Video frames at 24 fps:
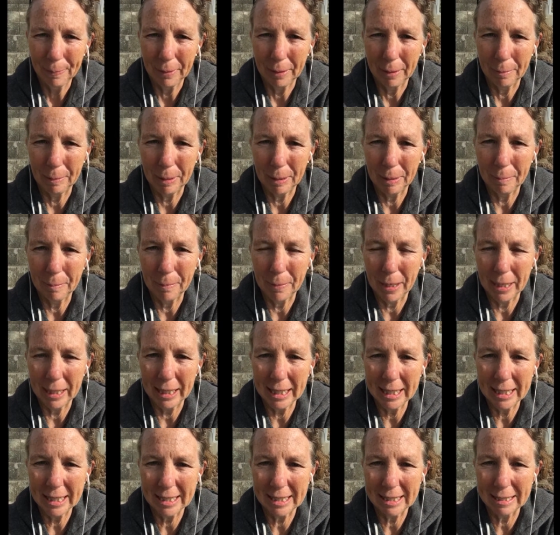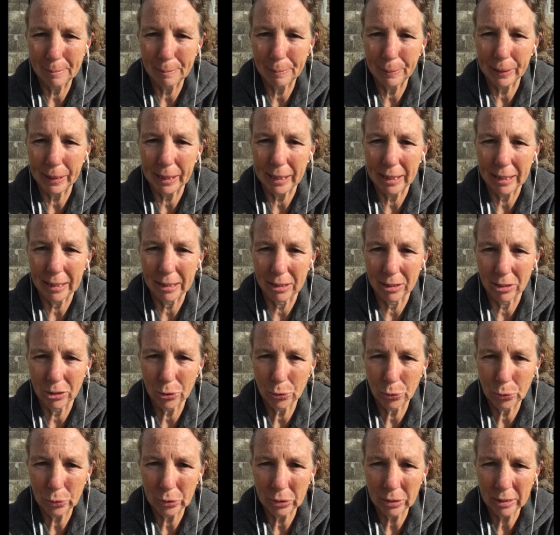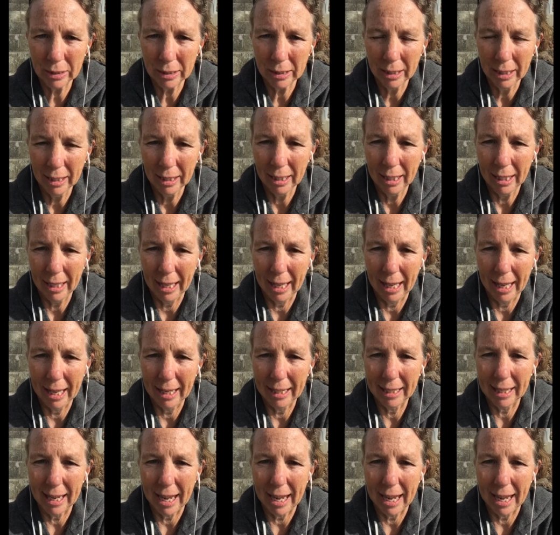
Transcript: I mean, money is simply a tool, and